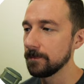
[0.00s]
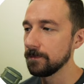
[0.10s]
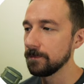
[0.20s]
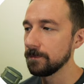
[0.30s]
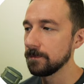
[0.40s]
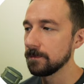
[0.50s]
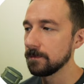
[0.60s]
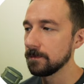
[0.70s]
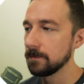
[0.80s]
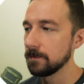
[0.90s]

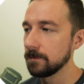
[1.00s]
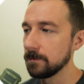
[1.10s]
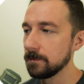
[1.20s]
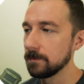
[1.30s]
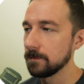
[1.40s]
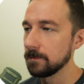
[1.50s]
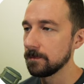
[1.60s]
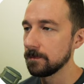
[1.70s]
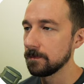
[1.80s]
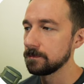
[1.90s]

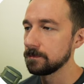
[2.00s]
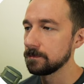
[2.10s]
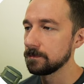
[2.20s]
Nothing is said.